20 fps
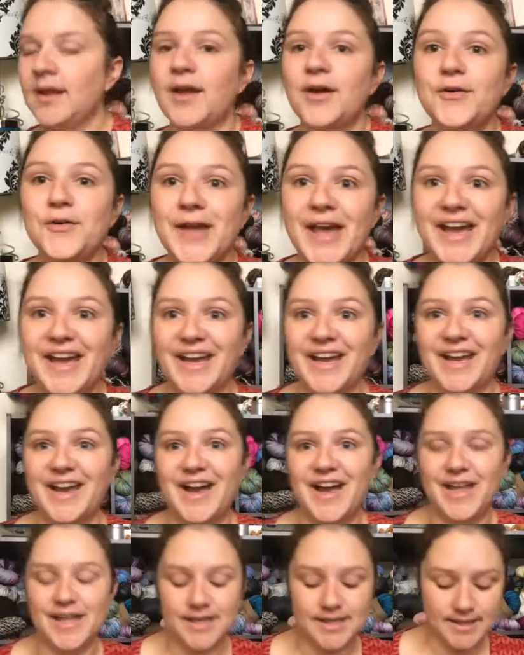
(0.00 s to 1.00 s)
glad. Okay,
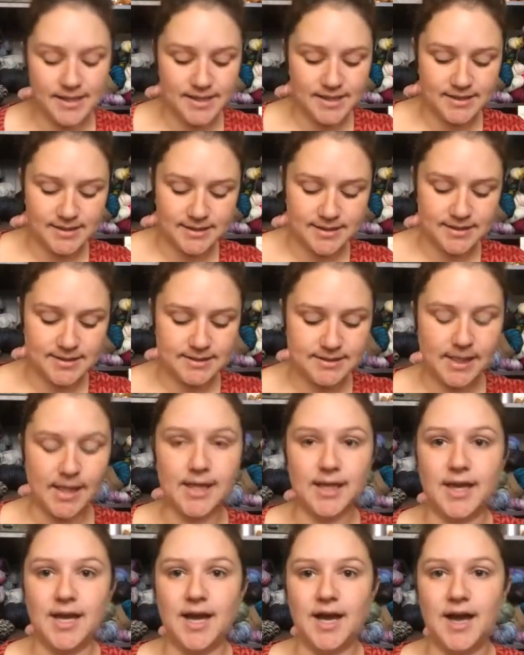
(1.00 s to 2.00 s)
and
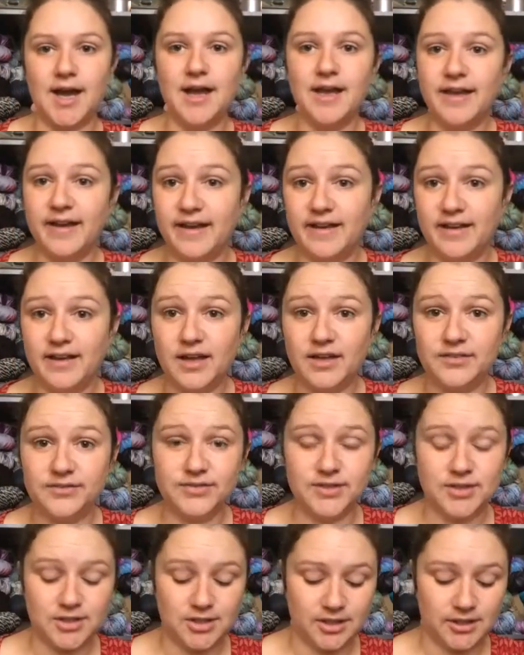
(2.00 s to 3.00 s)
I
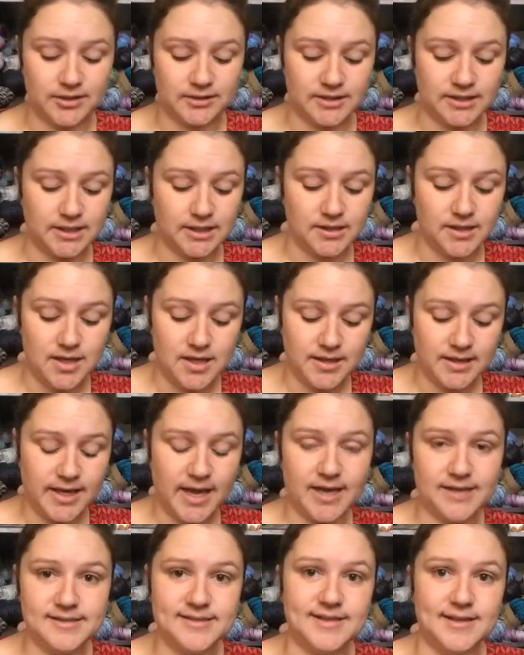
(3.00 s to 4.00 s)
have currently
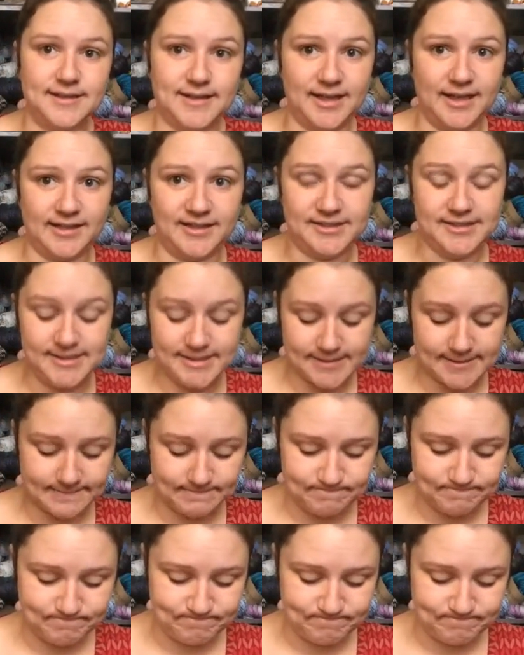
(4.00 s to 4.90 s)
Cast-on-itis.